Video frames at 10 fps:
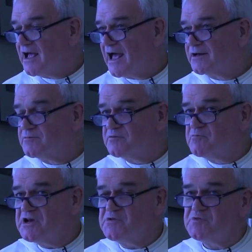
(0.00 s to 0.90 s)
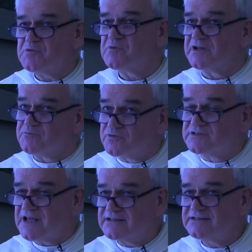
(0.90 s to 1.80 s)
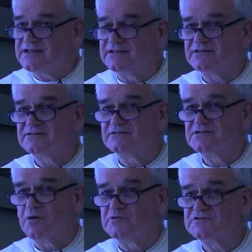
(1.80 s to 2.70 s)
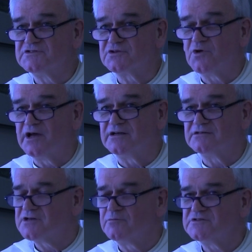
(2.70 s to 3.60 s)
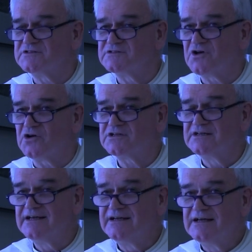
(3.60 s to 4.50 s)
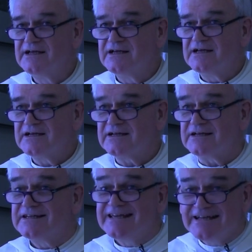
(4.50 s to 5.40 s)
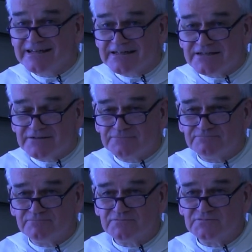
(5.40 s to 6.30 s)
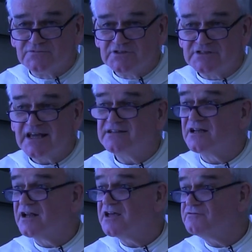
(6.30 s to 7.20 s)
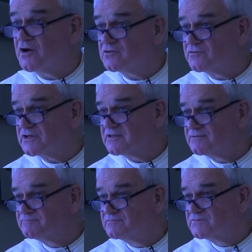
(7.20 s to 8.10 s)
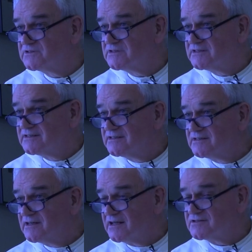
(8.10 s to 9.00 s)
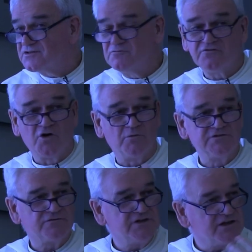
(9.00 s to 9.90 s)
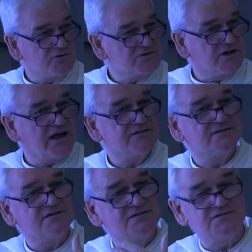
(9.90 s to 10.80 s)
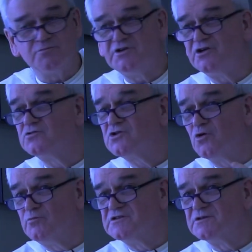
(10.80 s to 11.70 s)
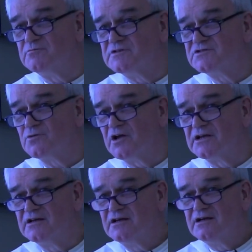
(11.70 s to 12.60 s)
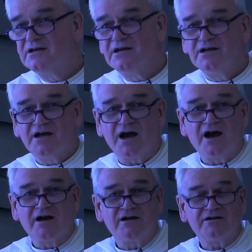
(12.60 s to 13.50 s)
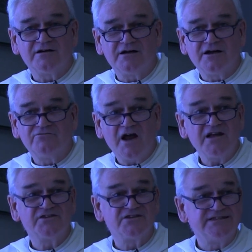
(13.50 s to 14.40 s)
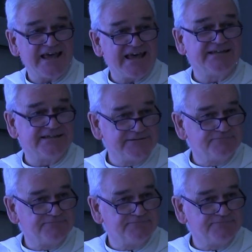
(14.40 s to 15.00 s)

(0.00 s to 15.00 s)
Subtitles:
And many people in presenting Thomas's thought can kill it, can take the life out of it. And some forms of neo-scholasticism, neo-Thomism, and so on, are rather dead.